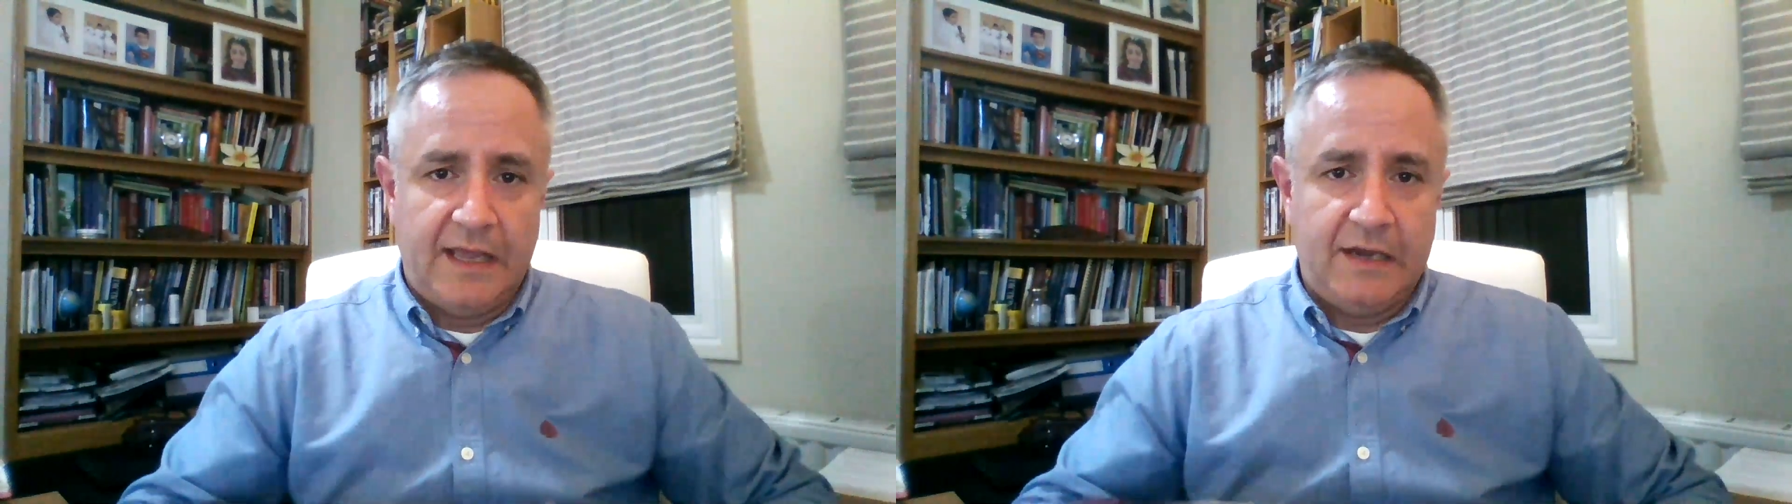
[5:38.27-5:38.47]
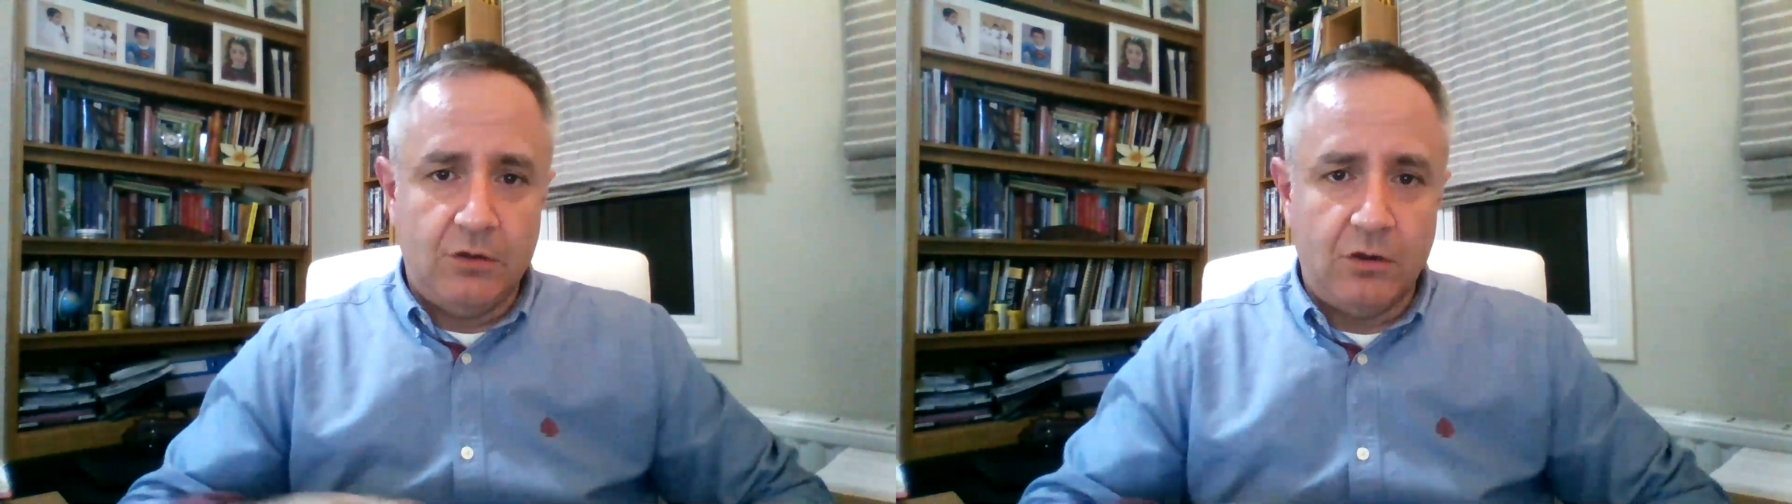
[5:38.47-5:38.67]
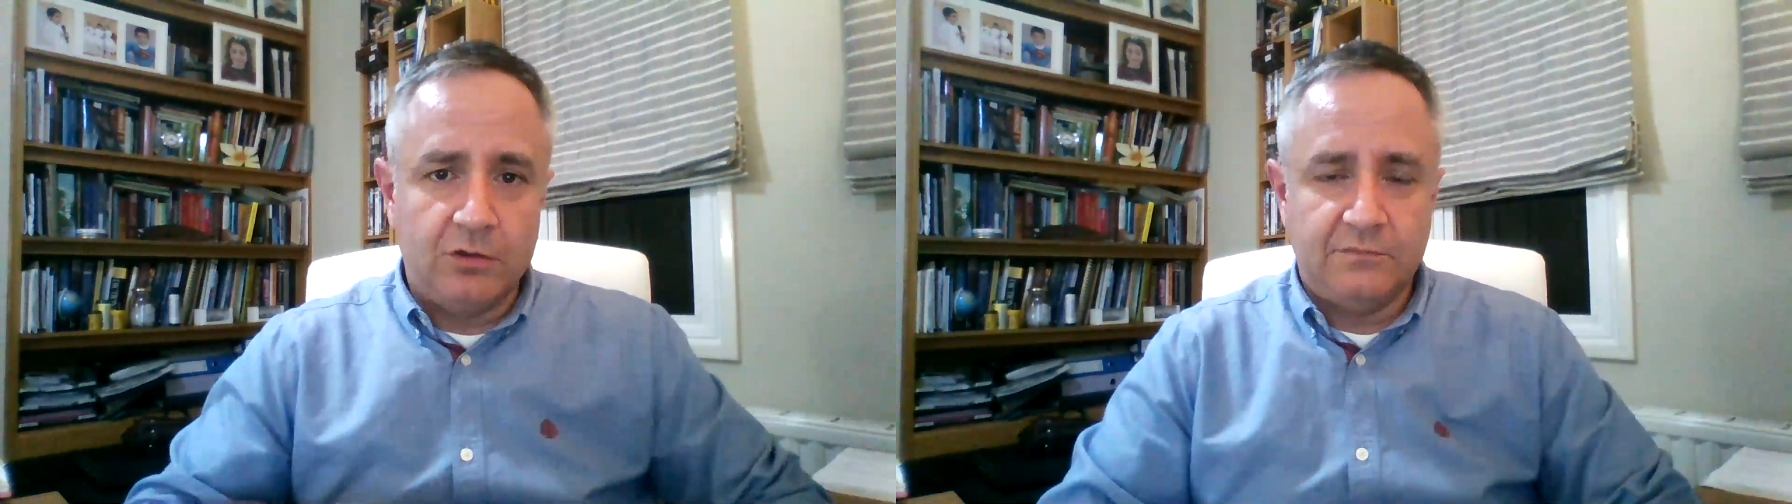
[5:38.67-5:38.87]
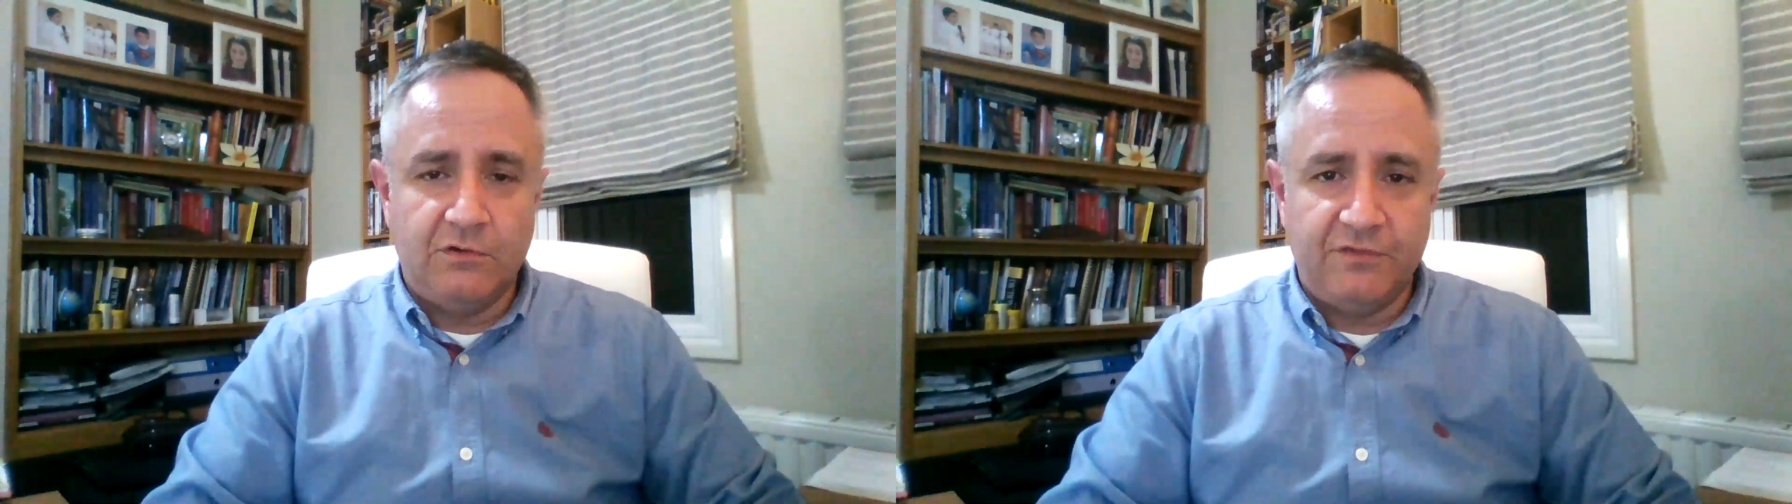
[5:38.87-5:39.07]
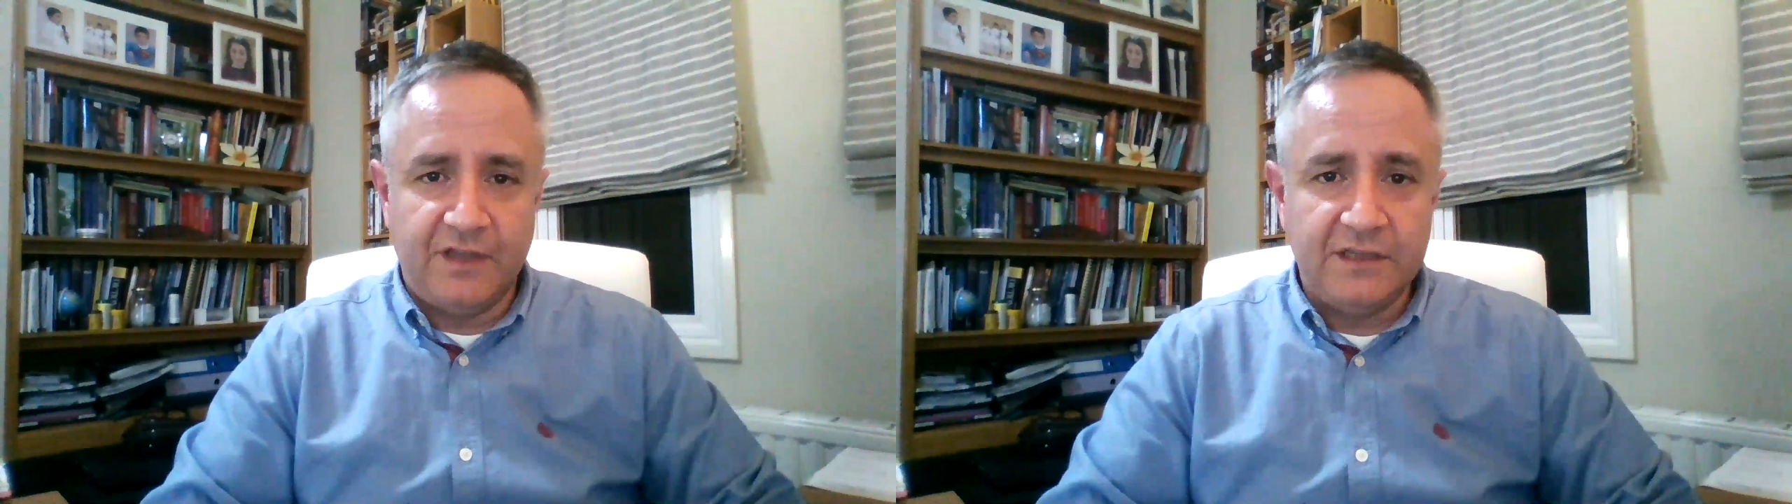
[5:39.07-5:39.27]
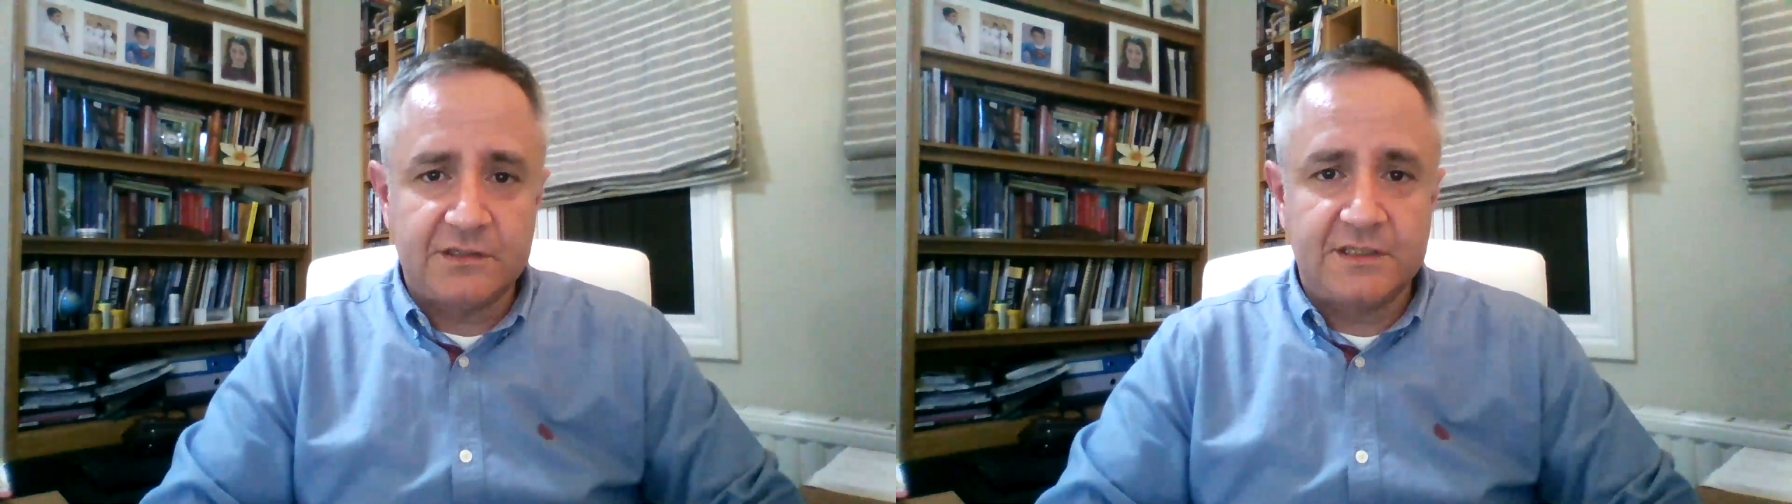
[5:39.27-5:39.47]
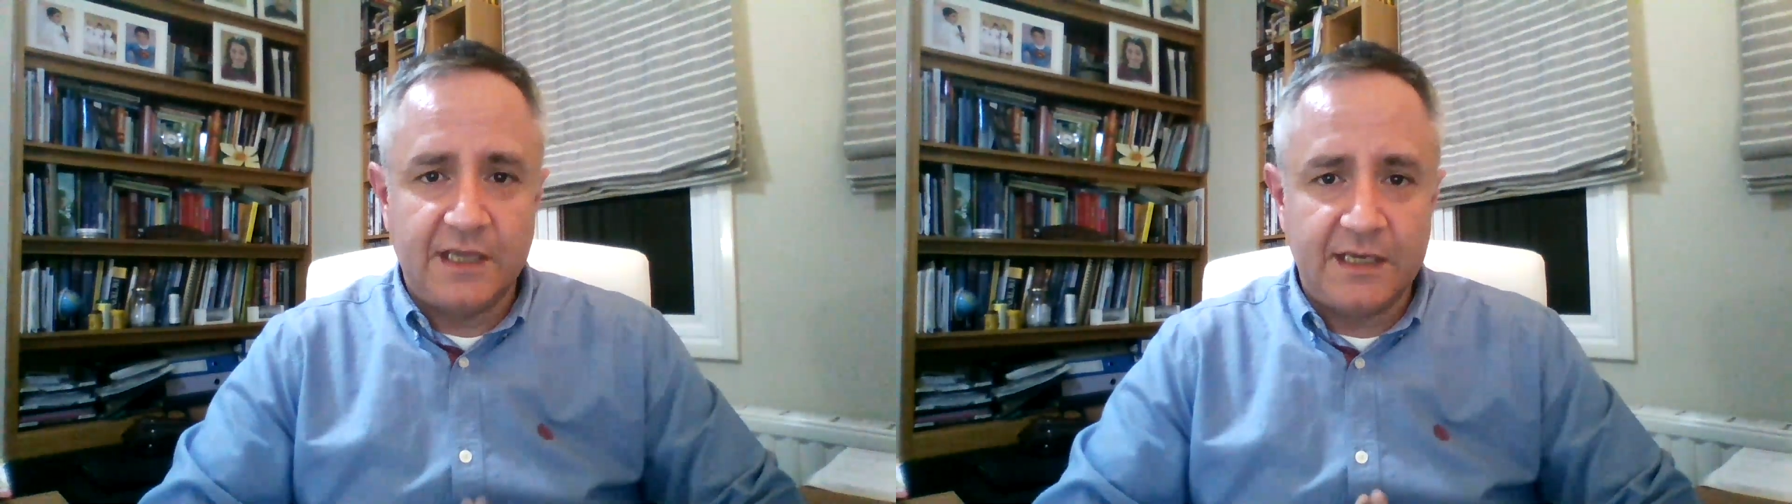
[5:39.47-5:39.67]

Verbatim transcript: lot of interesting and,